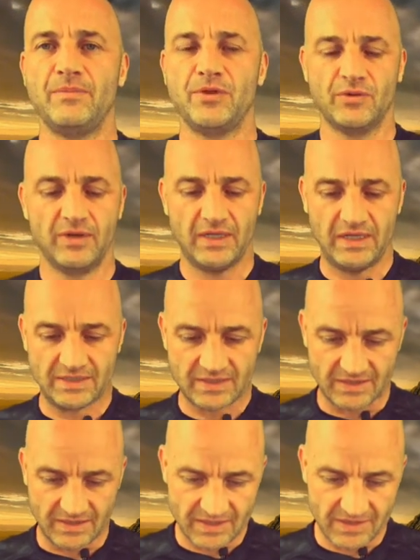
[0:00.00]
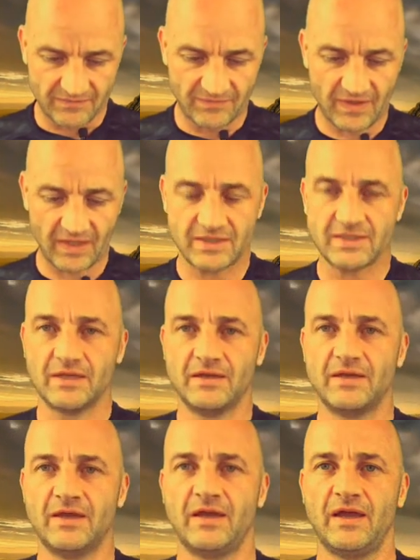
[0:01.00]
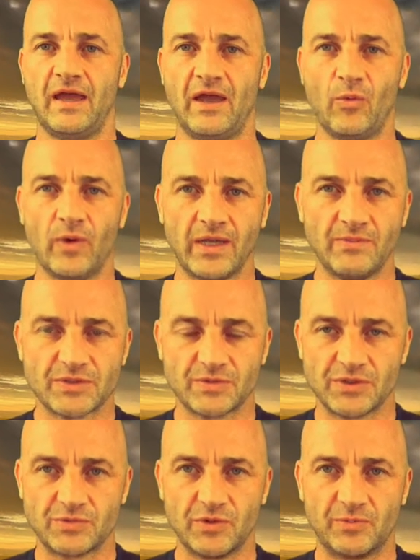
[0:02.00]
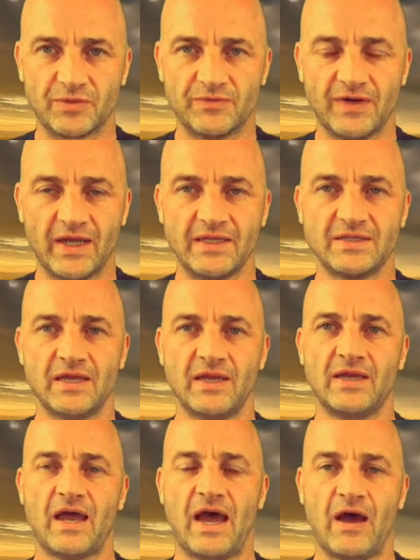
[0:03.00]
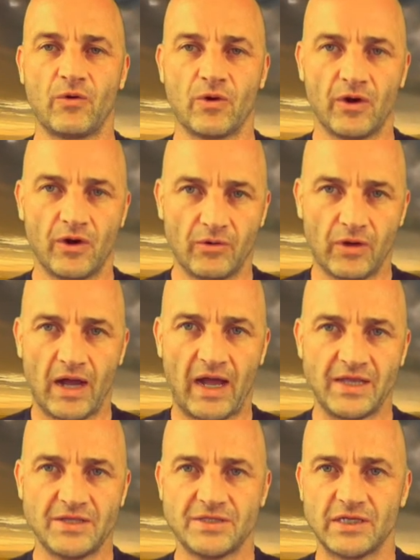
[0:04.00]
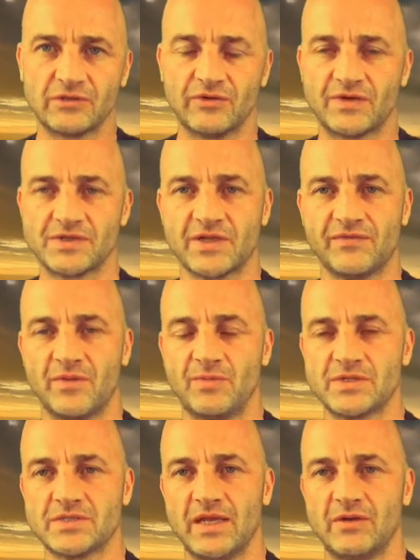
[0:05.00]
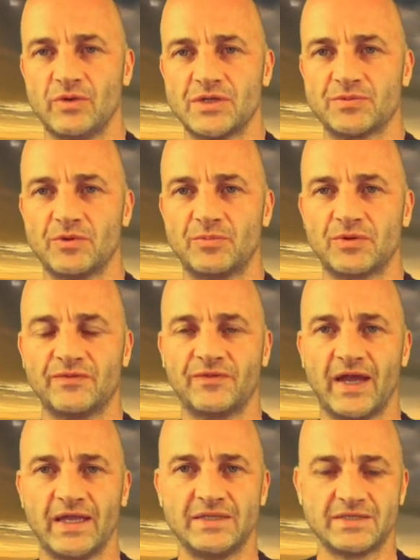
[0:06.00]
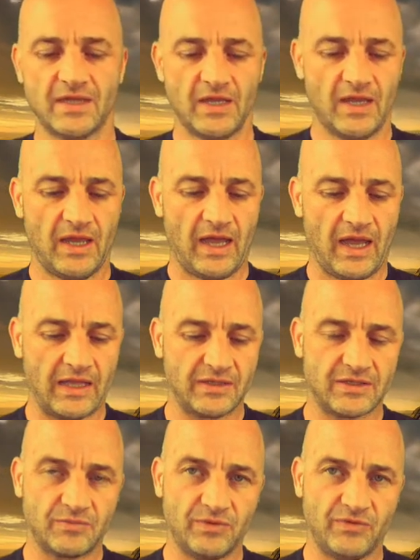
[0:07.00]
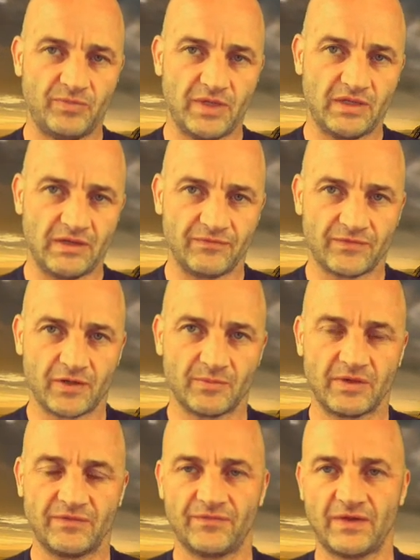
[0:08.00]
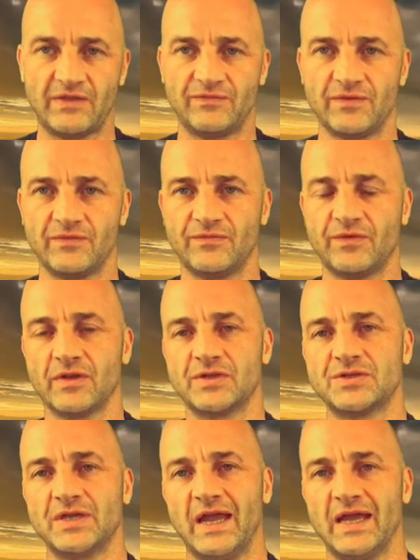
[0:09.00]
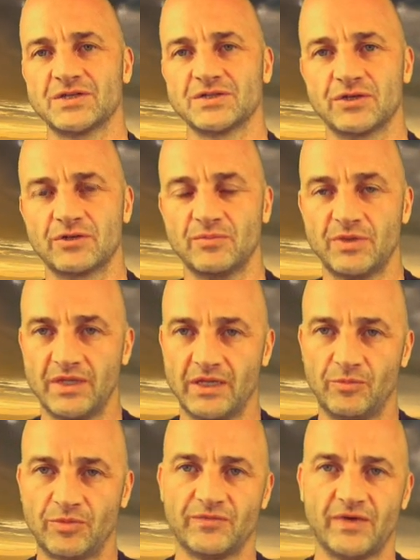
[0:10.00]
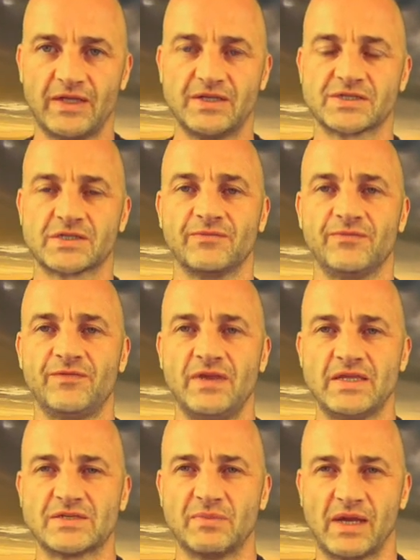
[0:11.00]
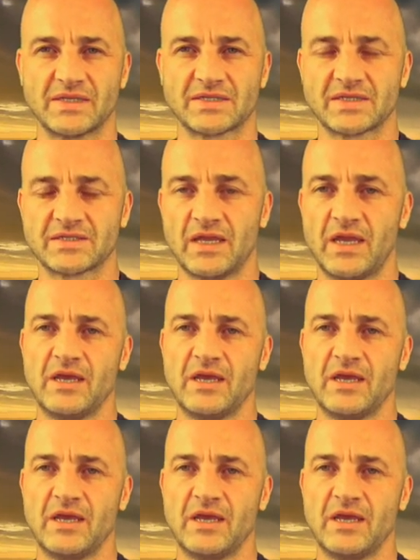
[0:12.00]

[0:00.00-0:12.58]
You'll need disinfectant wipes, which we'll provide, alcohol hand gel over 70%, which we'll provide, and we've been informed by 5 voluntary action groups that they'll provide us some face masks.